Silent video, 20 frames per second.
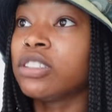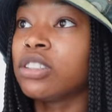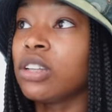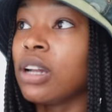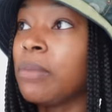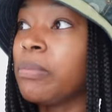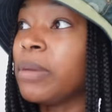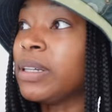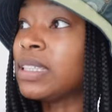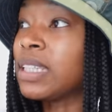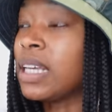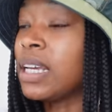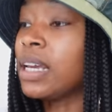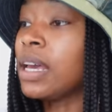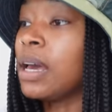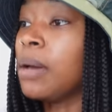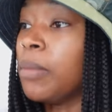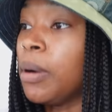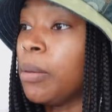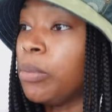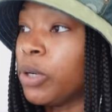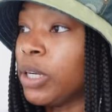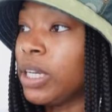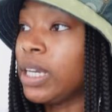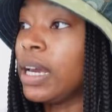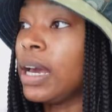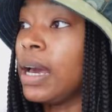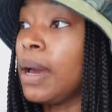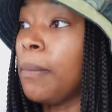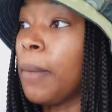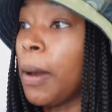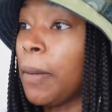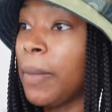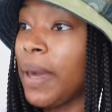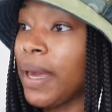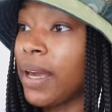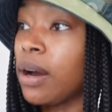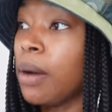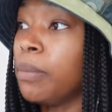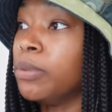So like my skincare, my body care, my
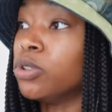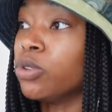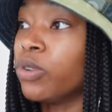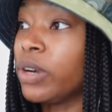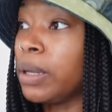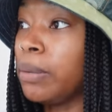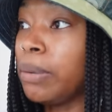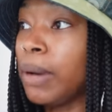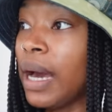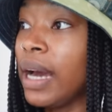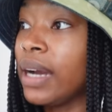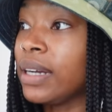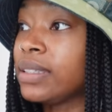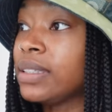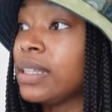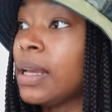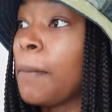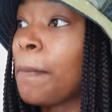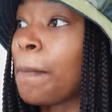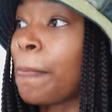makeup is already packed.